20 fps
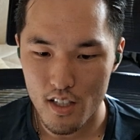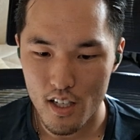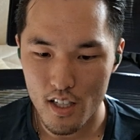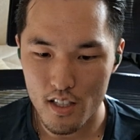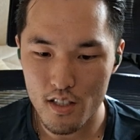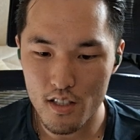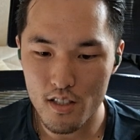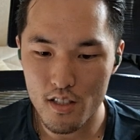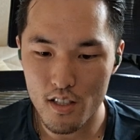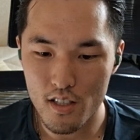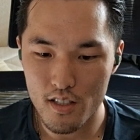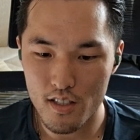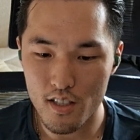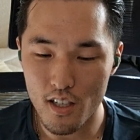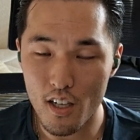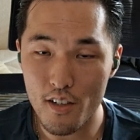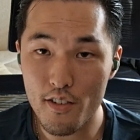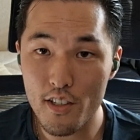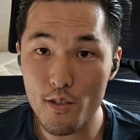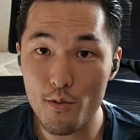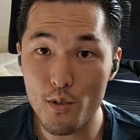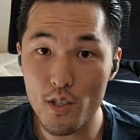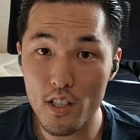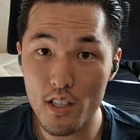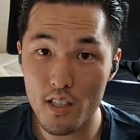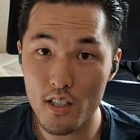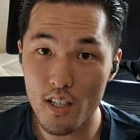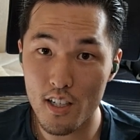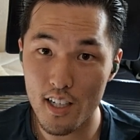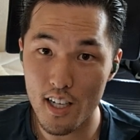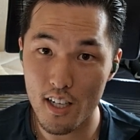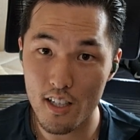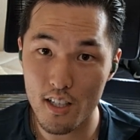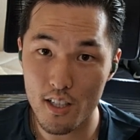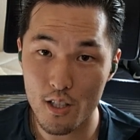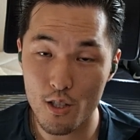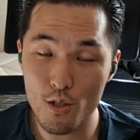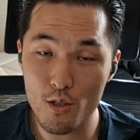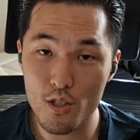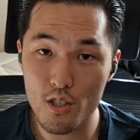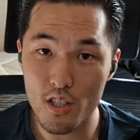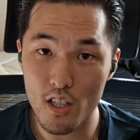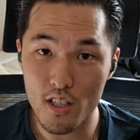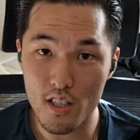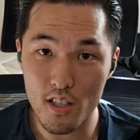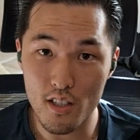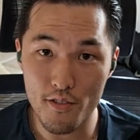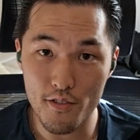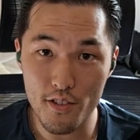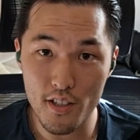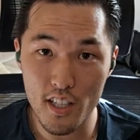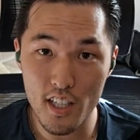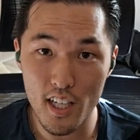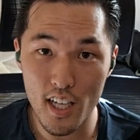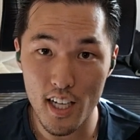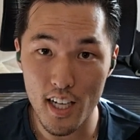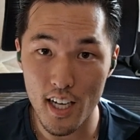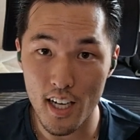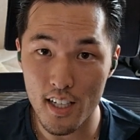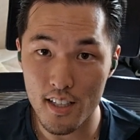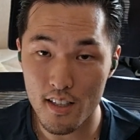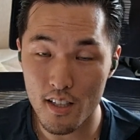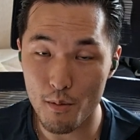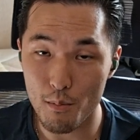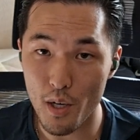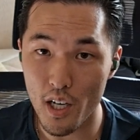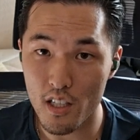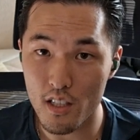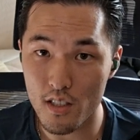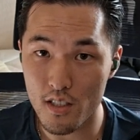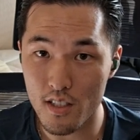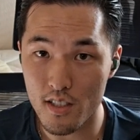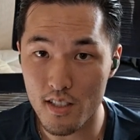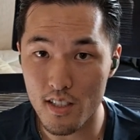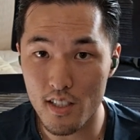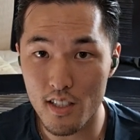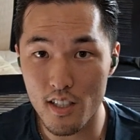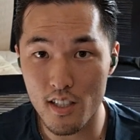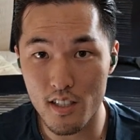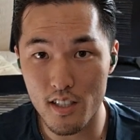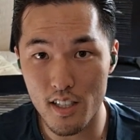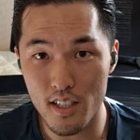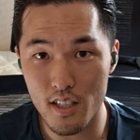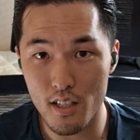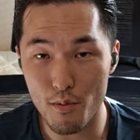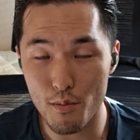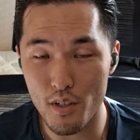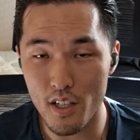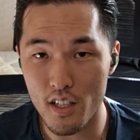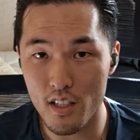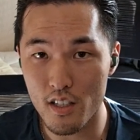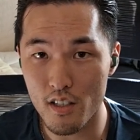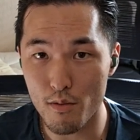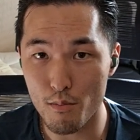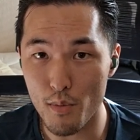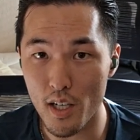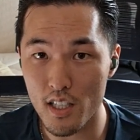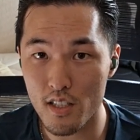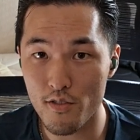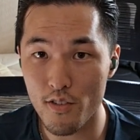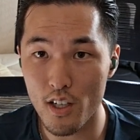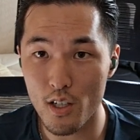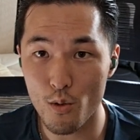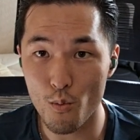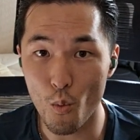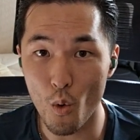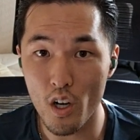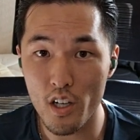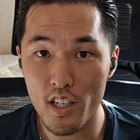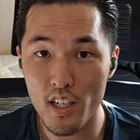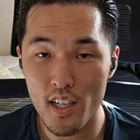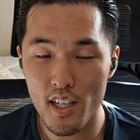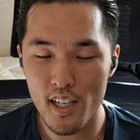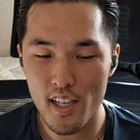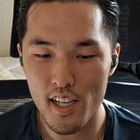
As you saw, Sovereign really took out a huge chunk of the fleet at the Battle of the Citadel at the end of Mass Effect 1.